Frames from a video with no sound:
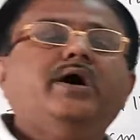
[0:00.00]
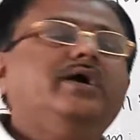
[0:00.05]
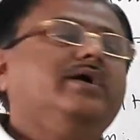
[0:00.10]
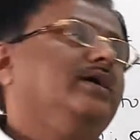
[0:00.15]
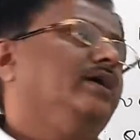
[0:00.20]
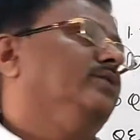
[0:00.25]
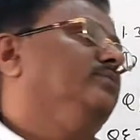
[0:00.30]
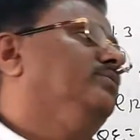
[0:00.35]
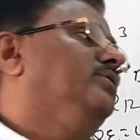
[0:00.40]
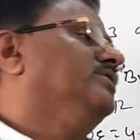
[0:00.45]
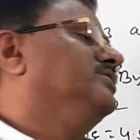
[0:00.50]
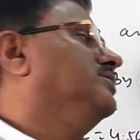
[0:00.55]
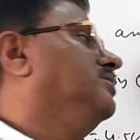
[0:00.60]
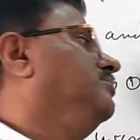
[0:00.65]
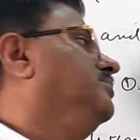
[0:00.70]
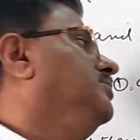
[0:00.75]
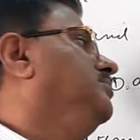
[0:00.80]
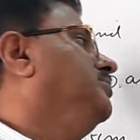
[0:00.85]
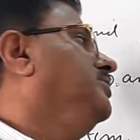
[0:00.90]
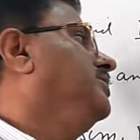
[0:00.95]
by converse
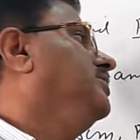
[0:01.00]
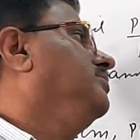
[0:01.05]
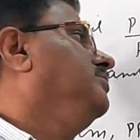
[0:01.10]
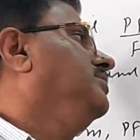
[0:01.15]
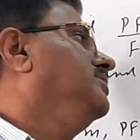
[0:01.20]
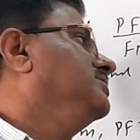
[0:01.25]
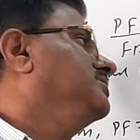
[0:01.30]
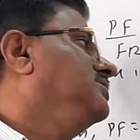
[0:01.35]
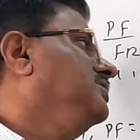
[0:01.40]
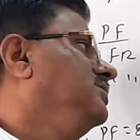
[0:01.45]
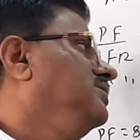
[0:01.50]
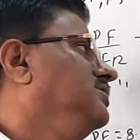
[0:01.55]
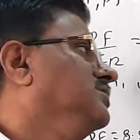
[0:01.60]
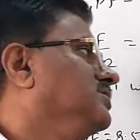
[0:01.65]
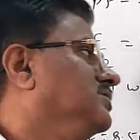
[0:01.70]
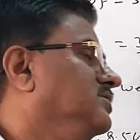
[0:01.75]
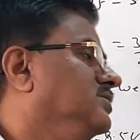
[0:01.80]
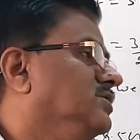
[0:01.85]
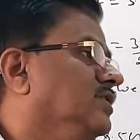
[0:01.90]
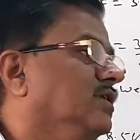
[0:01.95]
of BPT we say
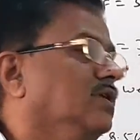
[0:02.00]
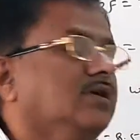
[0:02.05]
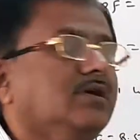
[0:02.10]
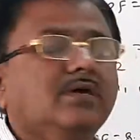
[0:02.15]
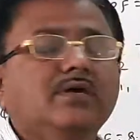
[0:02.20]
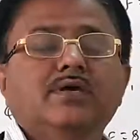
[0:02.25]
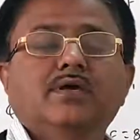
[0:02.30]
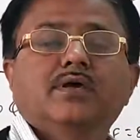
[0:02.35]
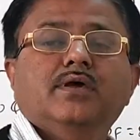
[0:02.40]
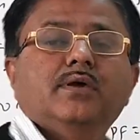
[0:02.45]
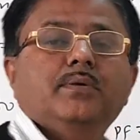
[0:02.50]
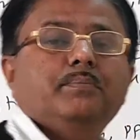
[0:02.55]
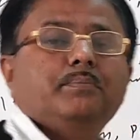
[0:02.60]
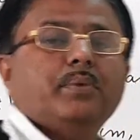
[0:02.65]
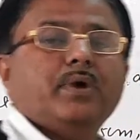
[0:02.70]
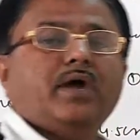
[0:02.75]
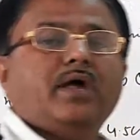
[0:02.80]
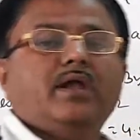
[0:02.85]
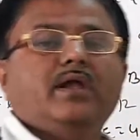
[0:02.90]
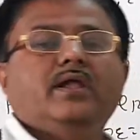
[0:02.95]
this is
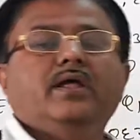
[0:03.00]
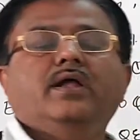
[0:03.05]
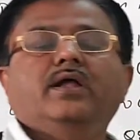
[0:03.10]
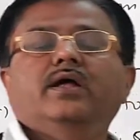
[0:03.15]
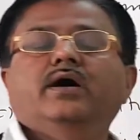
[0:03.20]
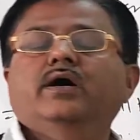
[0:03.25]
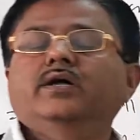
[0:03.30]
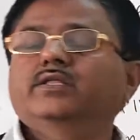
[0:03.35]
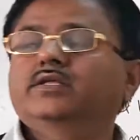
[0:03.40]
a parallel.